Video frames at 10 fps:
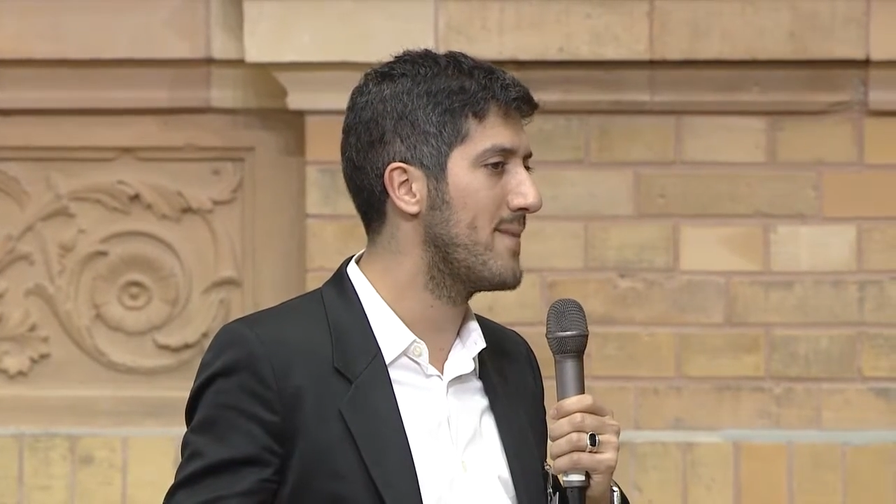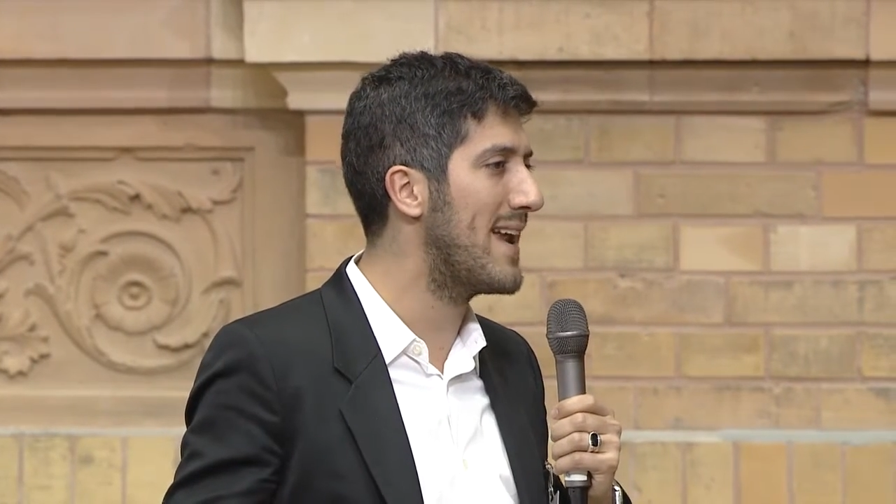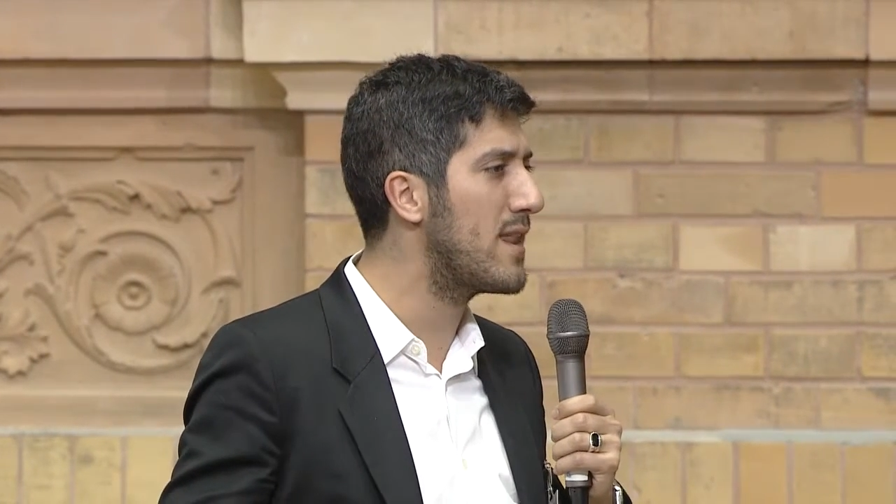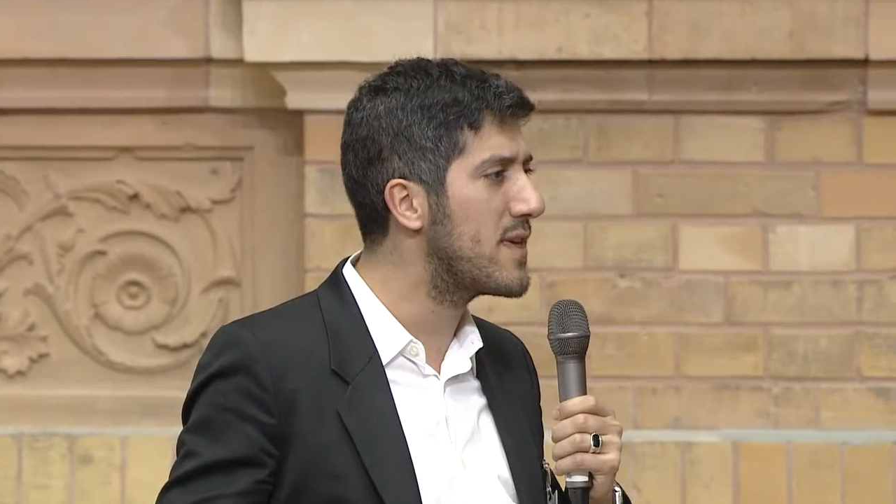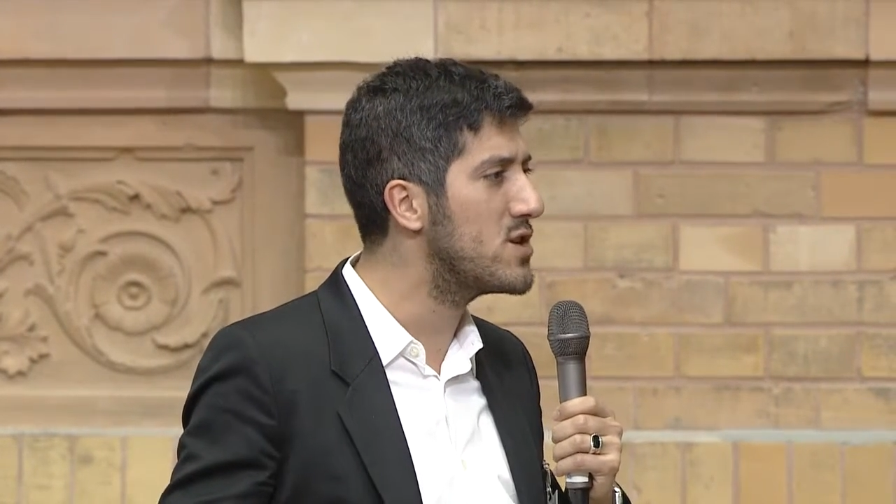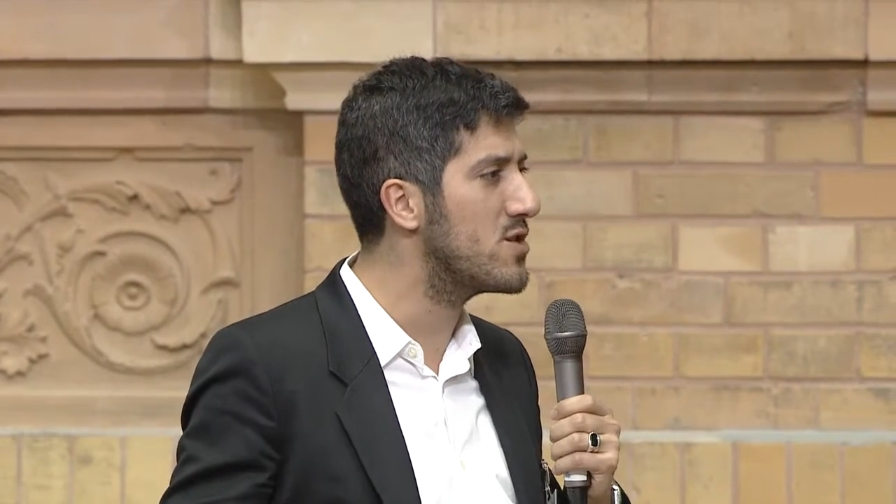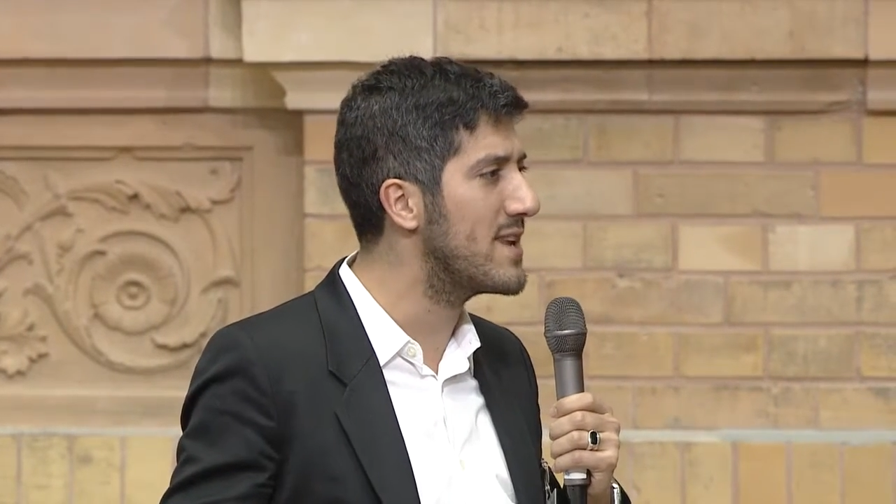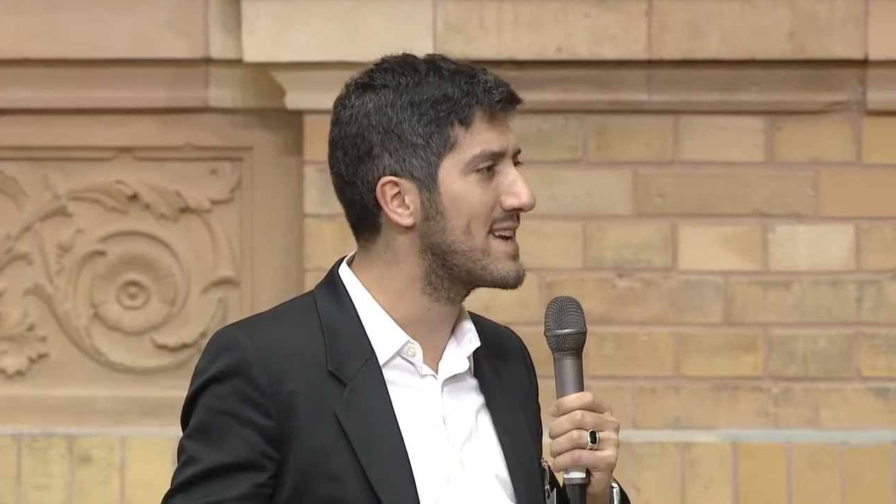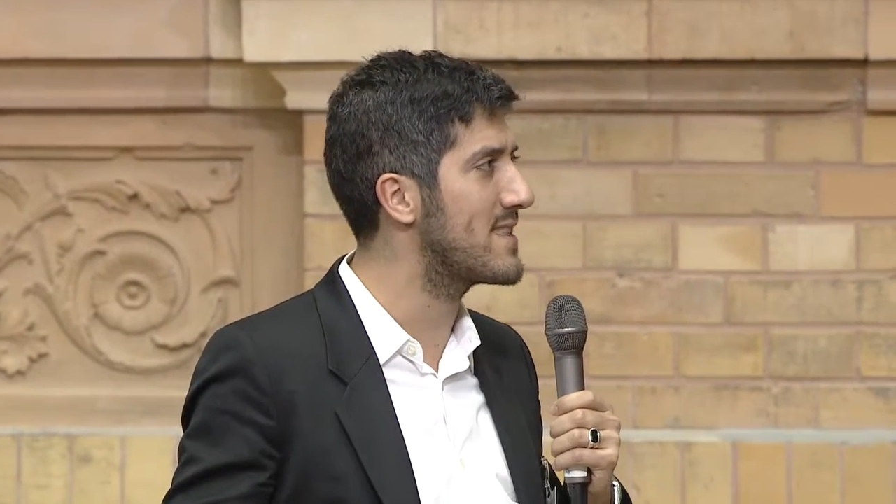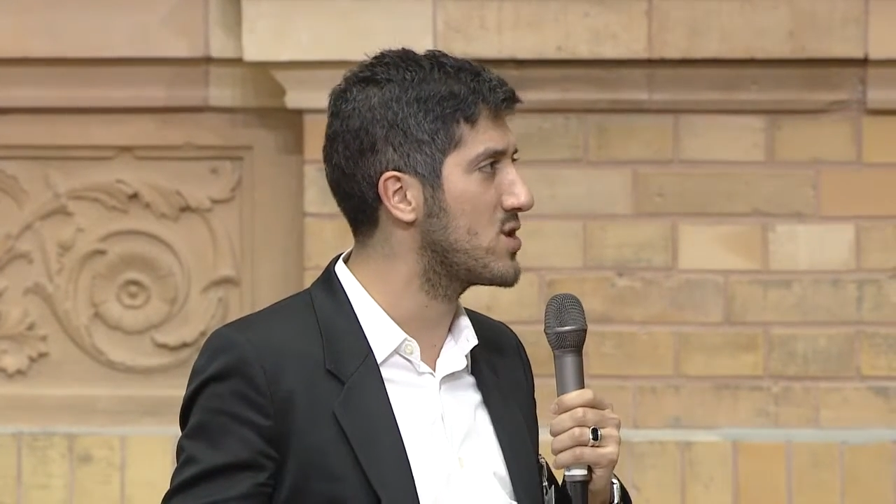Anything
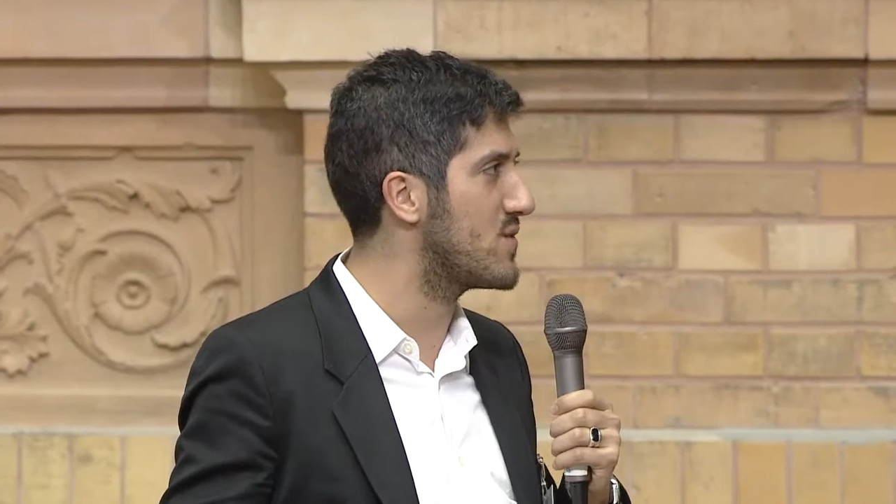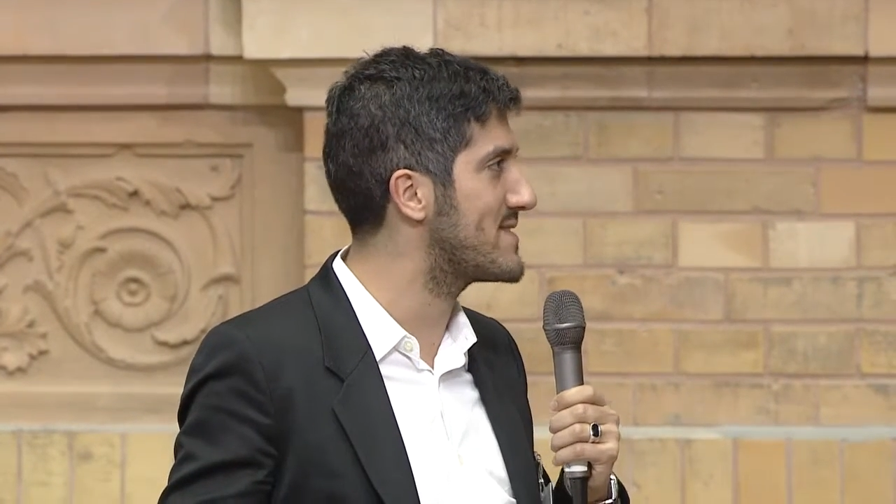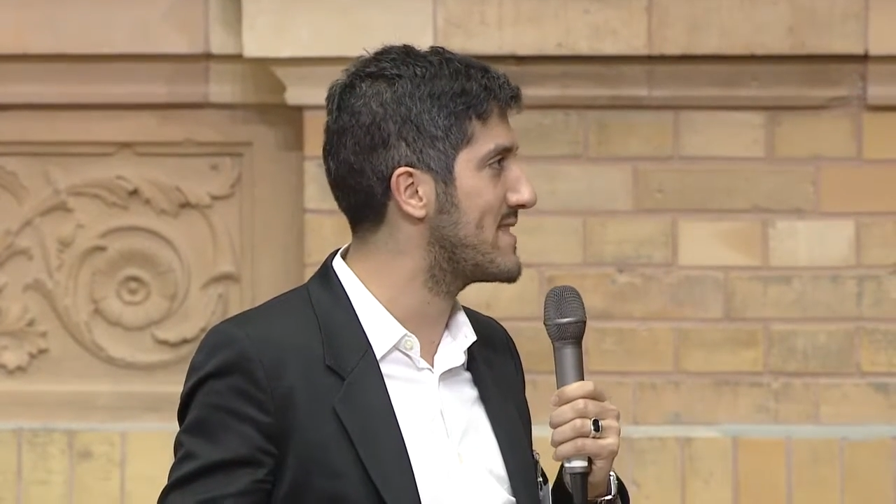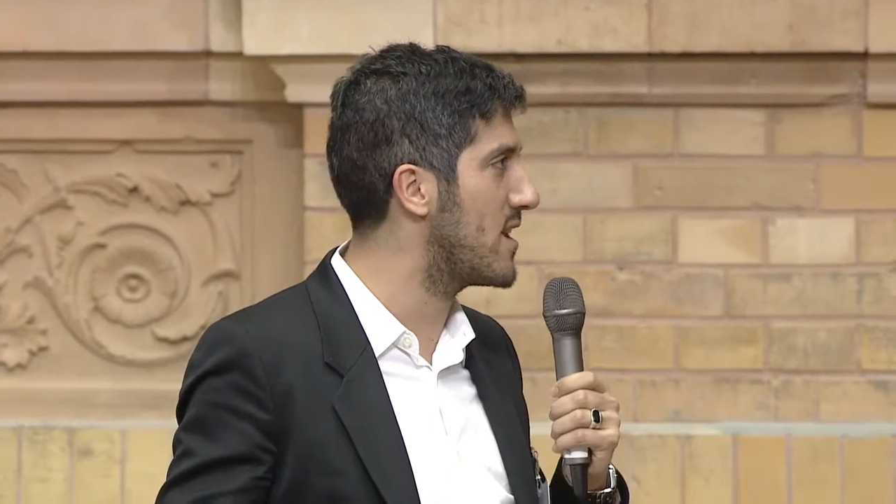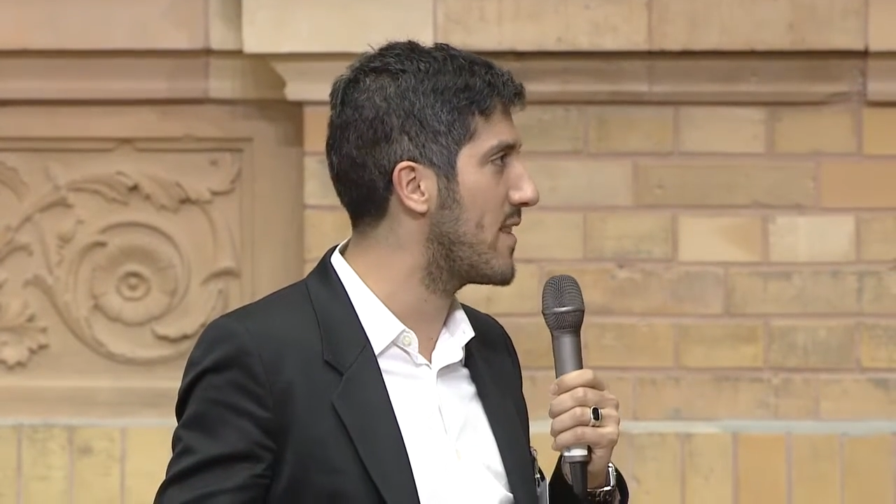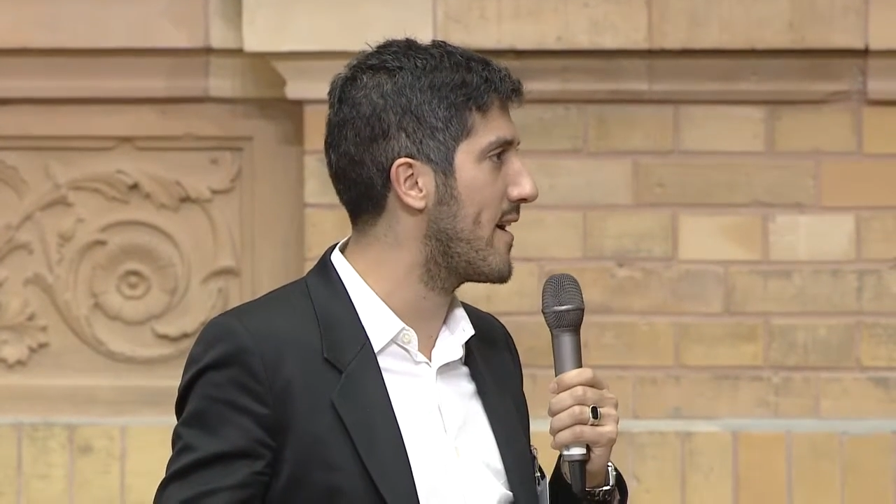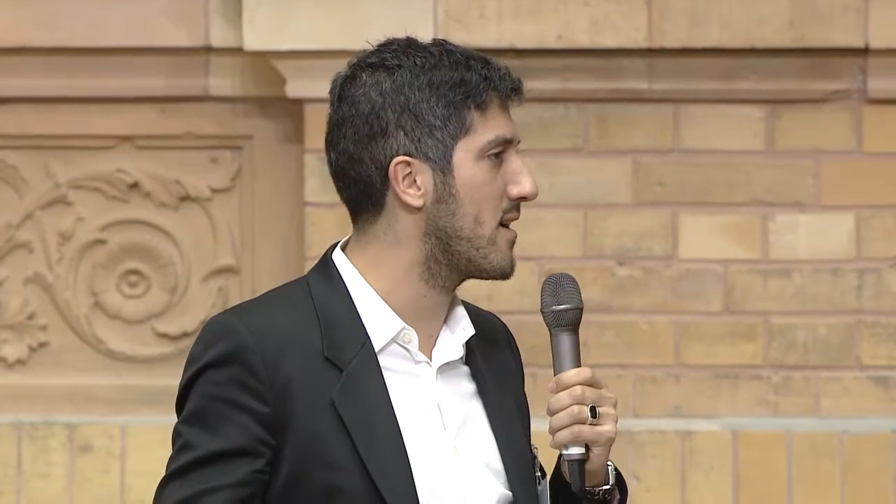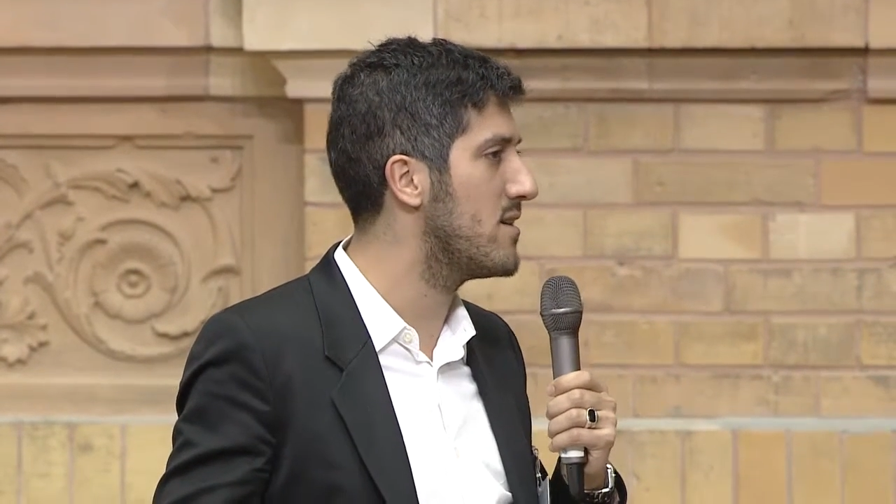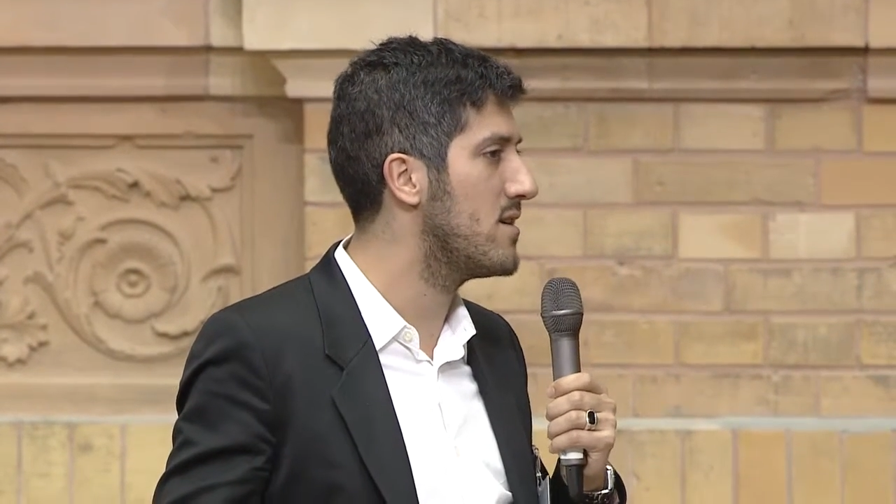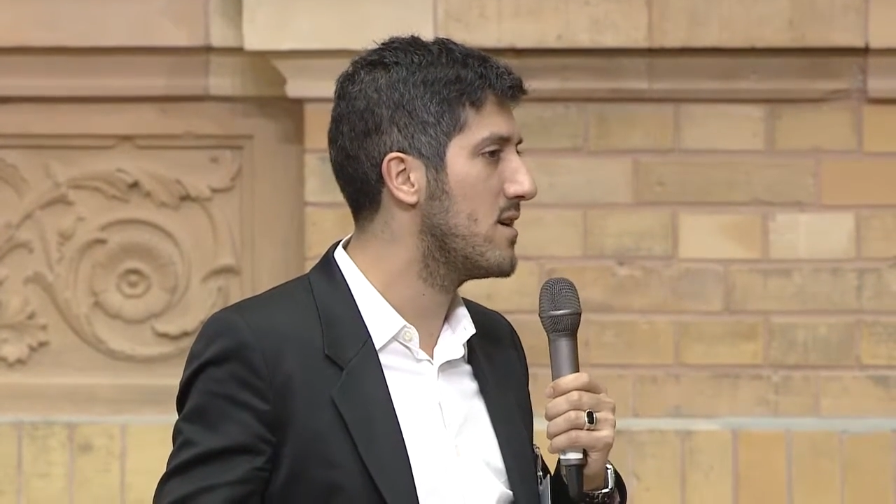unique that you've seen there,